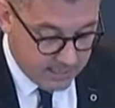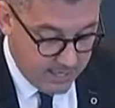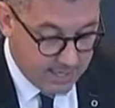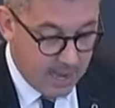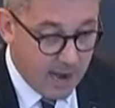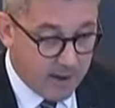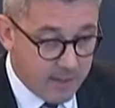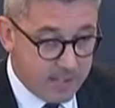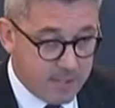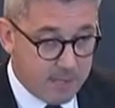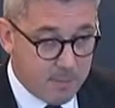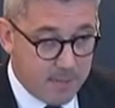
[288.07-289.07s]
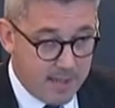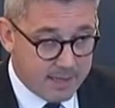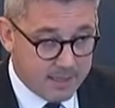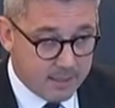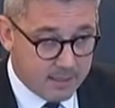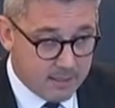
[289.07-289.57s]
irony in
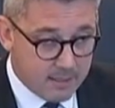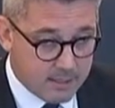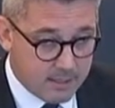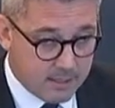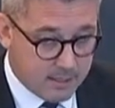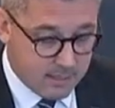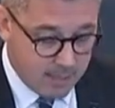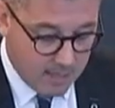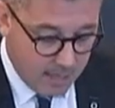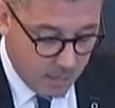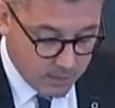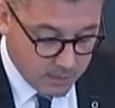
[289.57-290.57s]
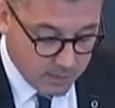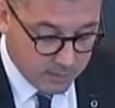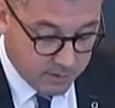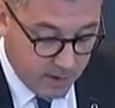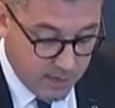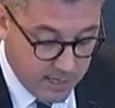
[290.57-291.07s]
lamenting the absence of
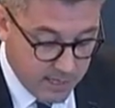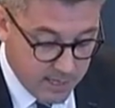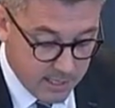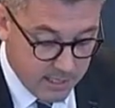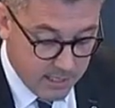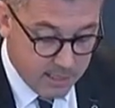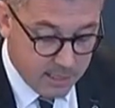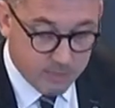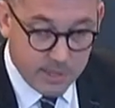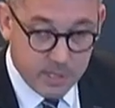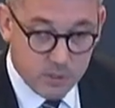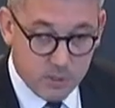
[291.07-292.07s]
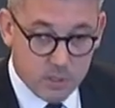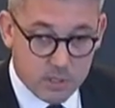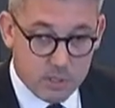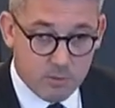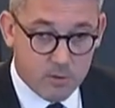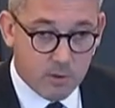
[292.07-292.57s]
Garda resources in
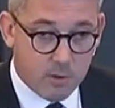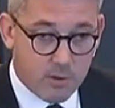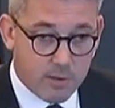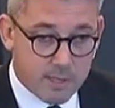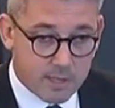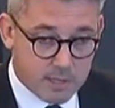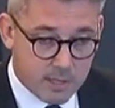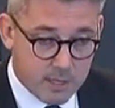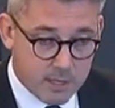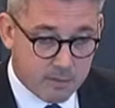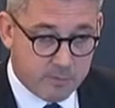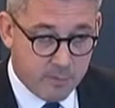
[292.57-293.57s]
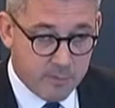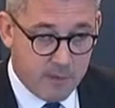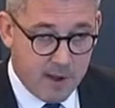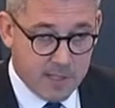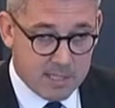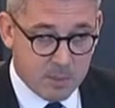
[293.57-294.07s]
rural areas from the very
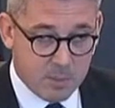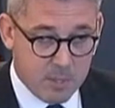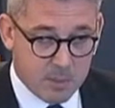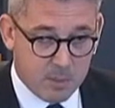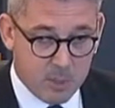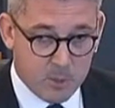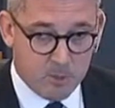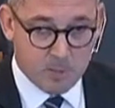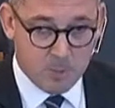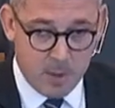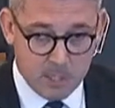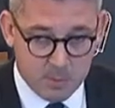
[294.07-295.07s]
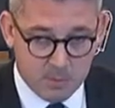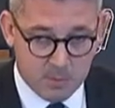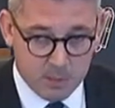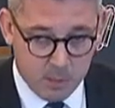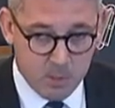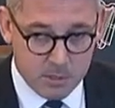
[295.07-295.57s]
same people who are responsible for
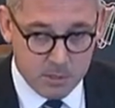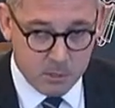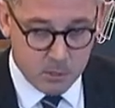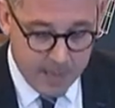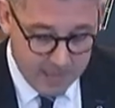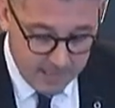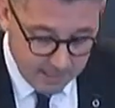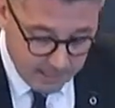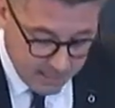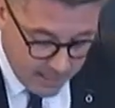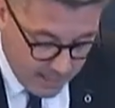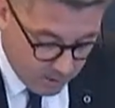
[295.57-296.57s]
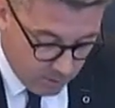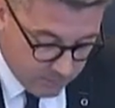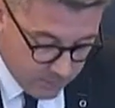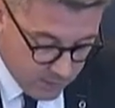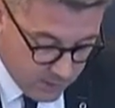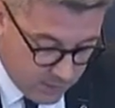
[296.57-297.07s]
closing so many of
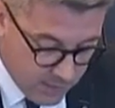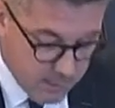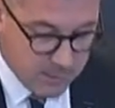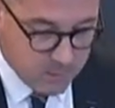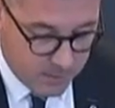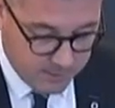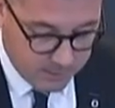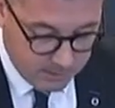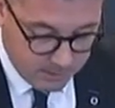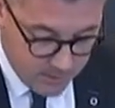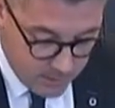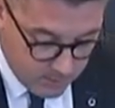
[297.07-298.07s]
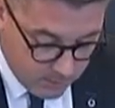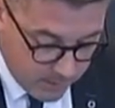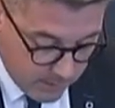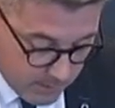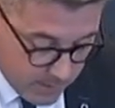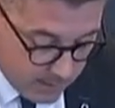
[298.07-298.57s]
those stations. But we
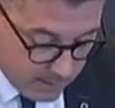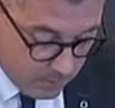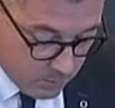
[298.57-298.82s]
are where